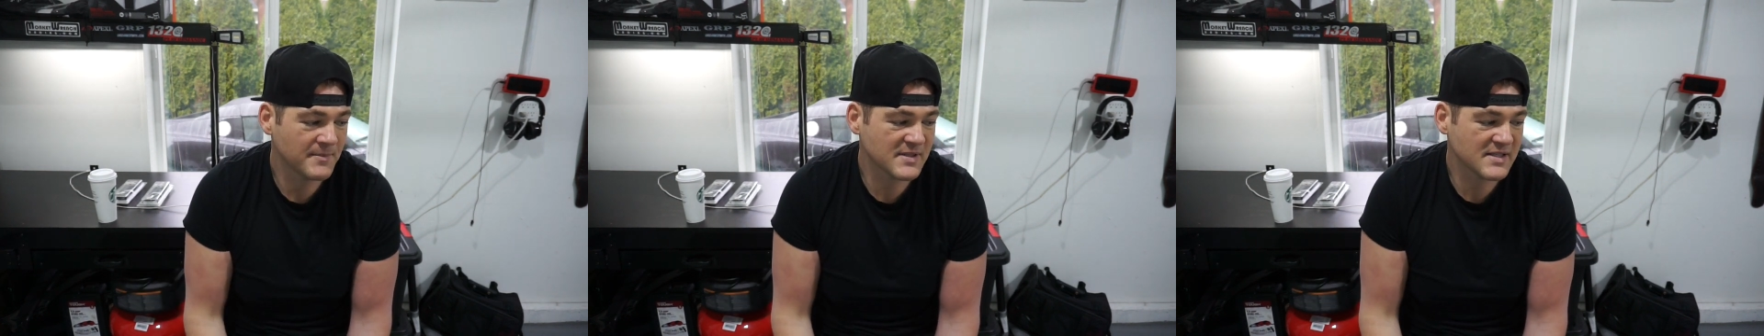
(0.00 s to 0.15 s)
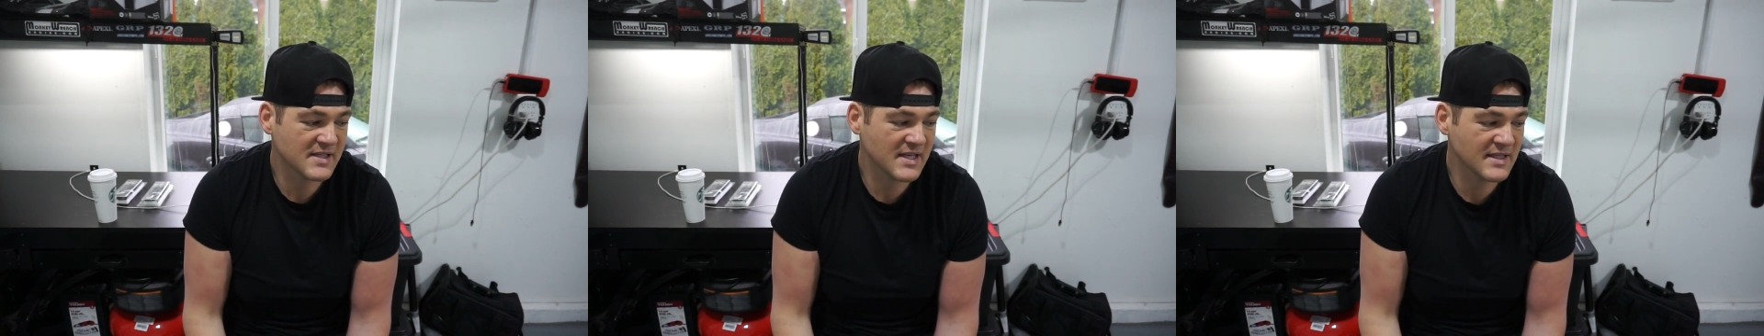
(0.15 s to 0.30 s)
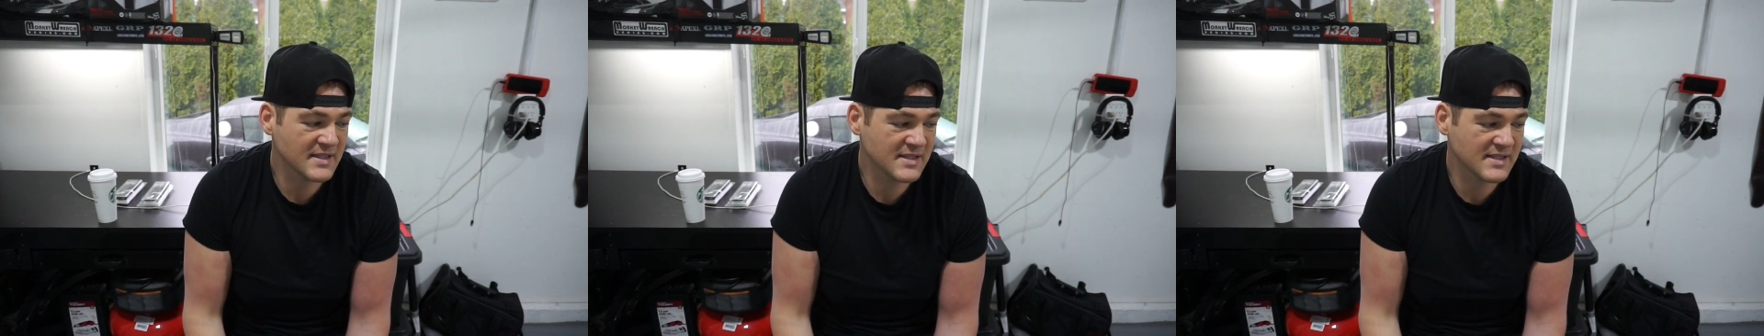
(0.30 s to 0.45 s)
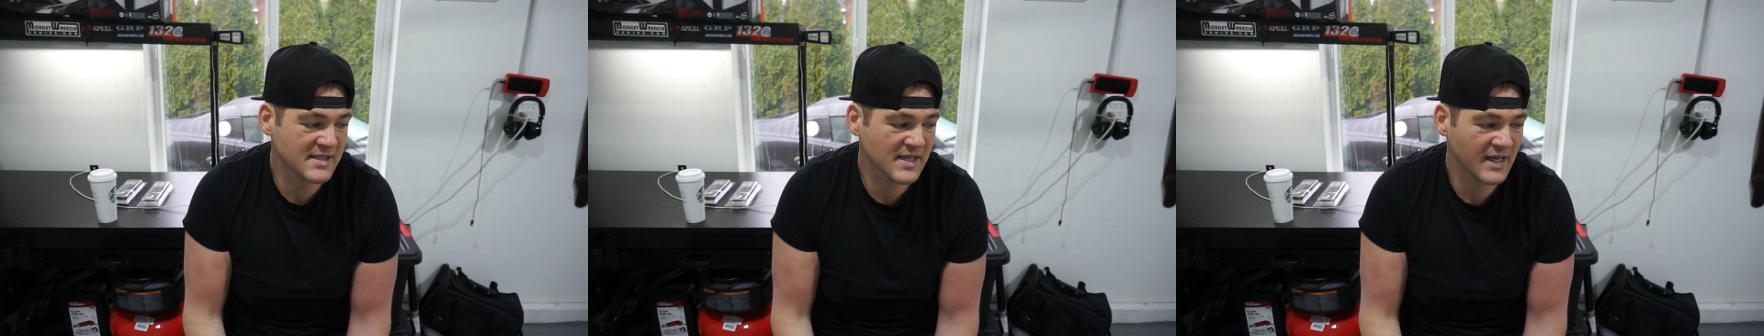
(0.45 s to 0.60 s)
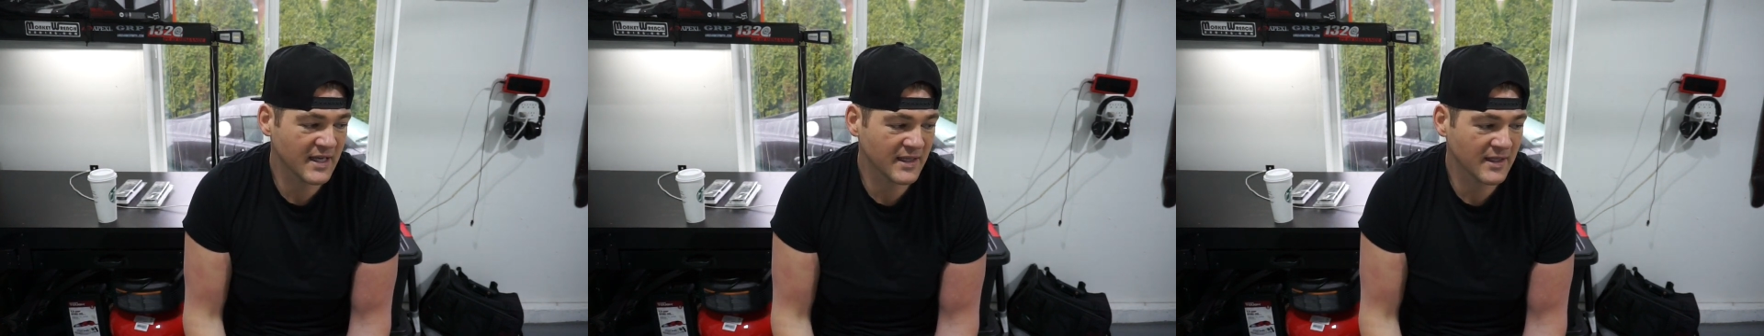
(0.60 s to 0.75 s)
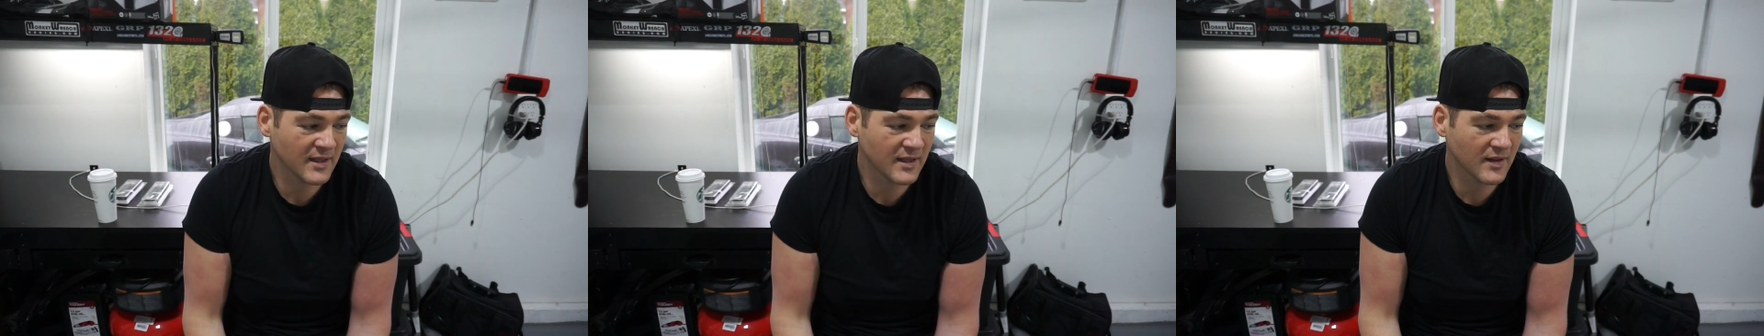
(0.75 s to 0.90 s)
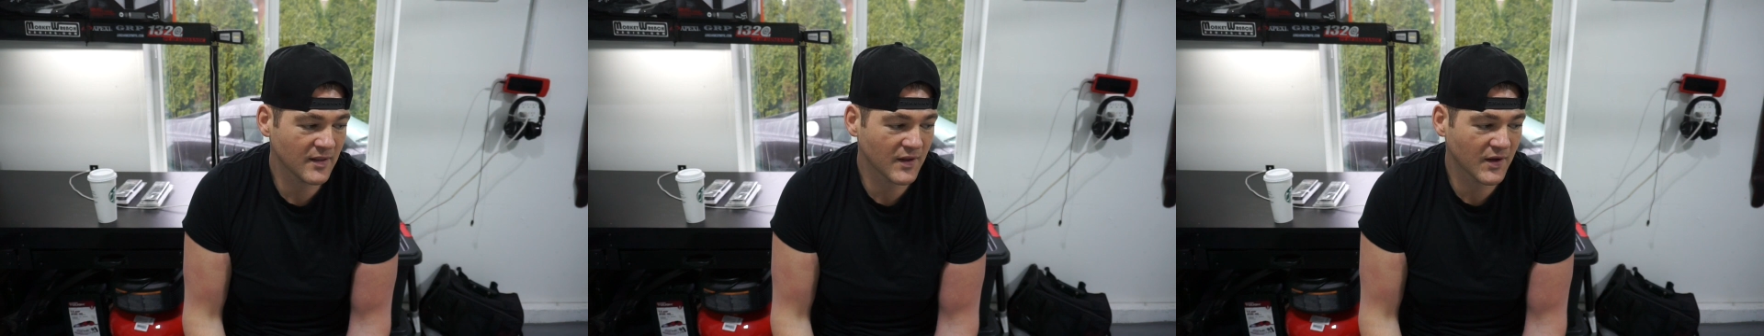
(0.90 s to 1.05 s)
Since
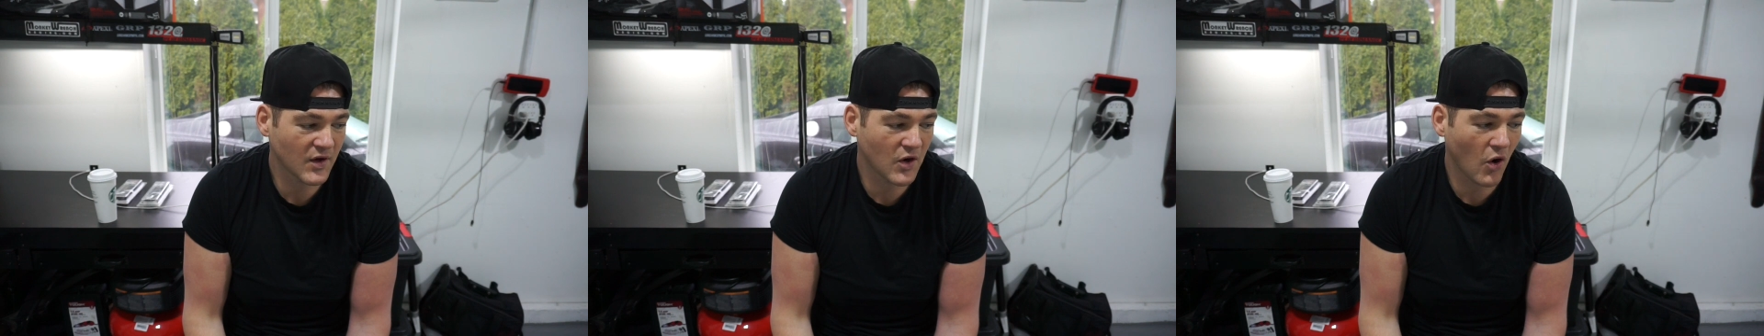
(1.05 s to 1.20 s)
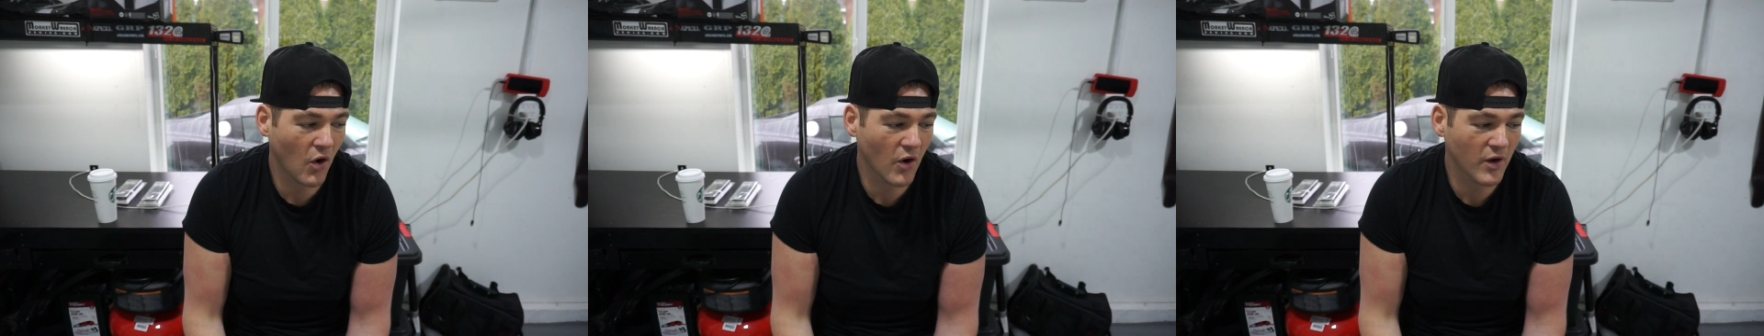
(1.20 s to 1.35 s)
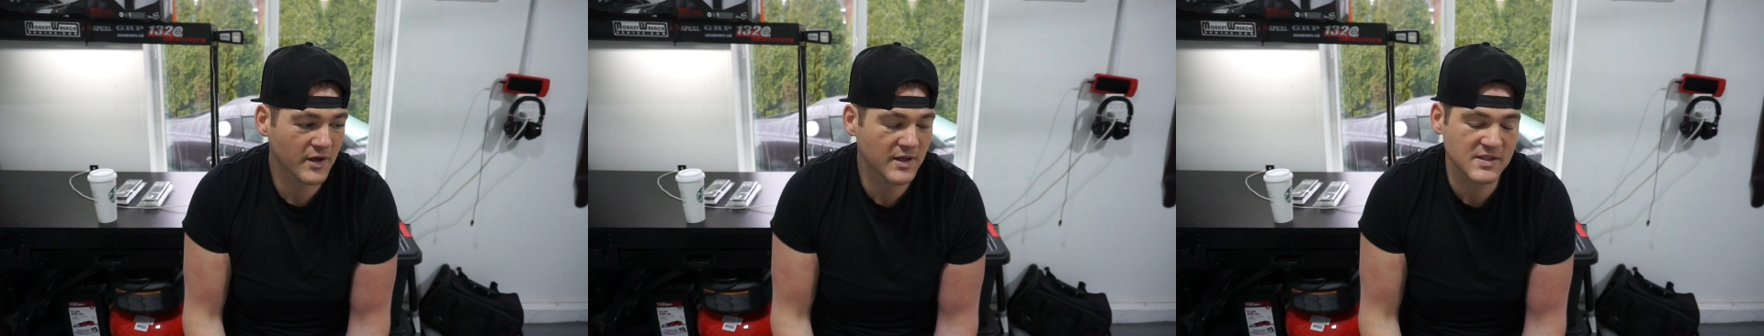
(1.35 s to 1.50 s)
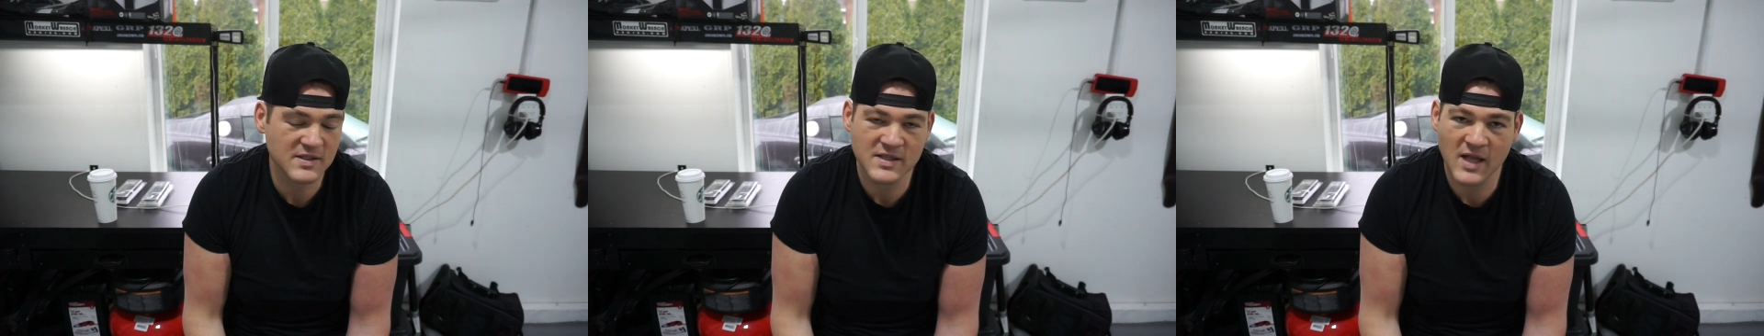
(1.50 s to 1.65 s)
then, the car does